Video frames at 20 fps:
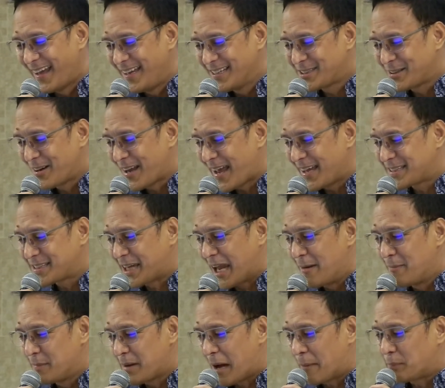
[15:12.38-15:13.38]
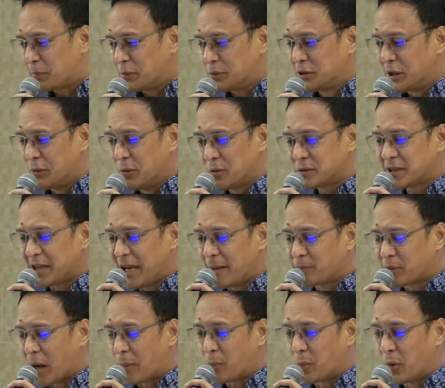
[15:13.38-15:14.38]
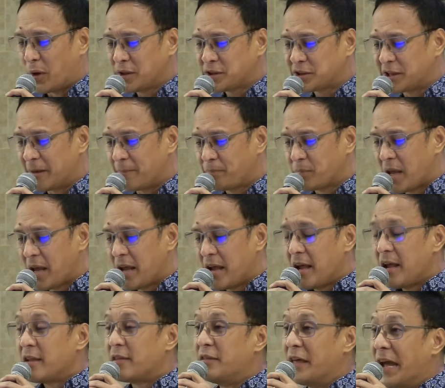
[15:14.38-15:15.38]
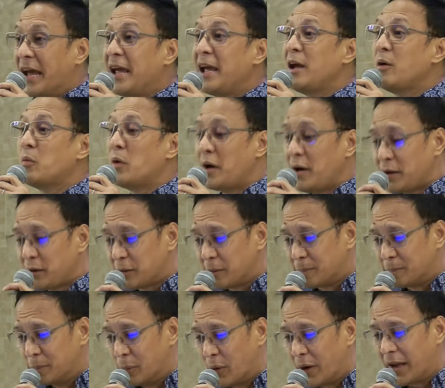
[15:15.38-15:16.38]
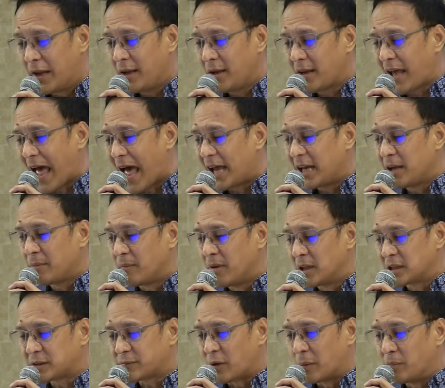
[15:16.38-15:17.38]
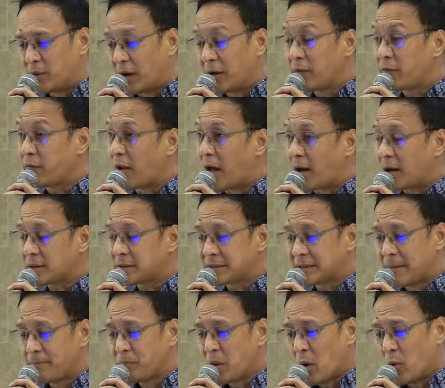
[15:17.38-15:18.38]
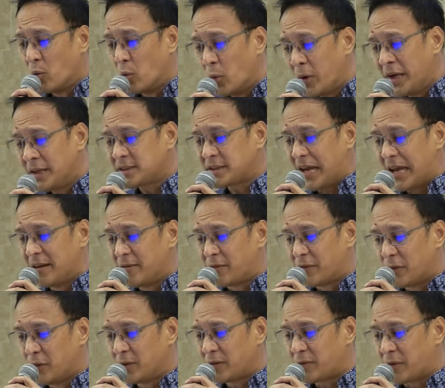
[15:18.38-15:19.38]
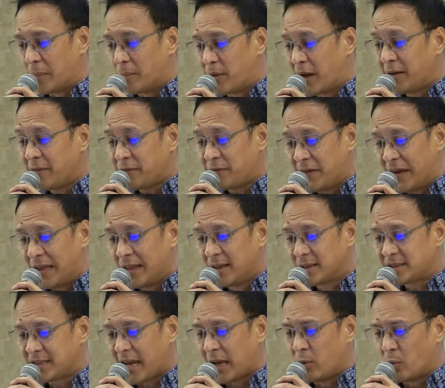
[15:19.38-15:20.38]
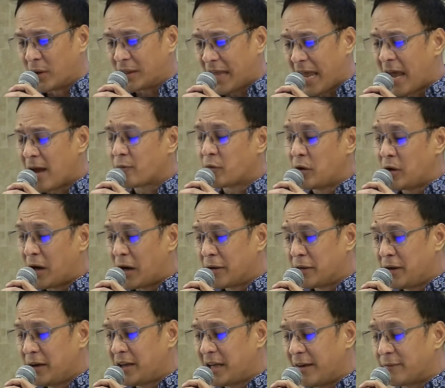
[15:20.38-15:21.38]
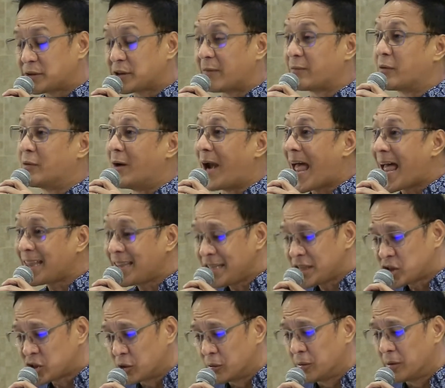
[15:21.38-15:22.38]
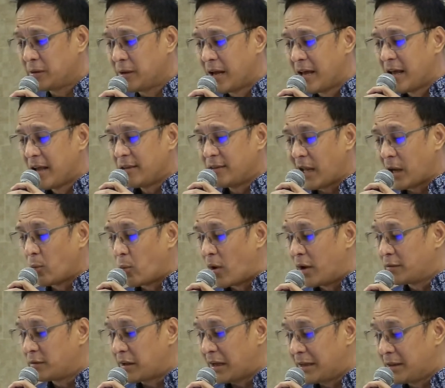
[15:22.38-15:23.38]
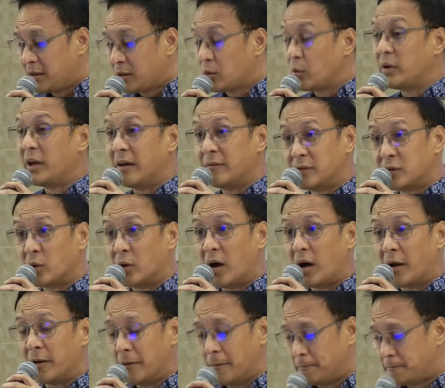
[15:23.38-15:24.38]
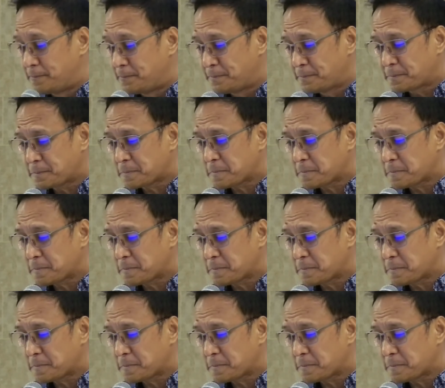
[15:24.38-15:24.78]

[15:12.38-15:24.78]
When the Israelites came up to Jerusalem to worship, they were to bring animals from their flocks, wheat and fruit from their fields, and whatever other gifts of gratitude they wanted to give to God.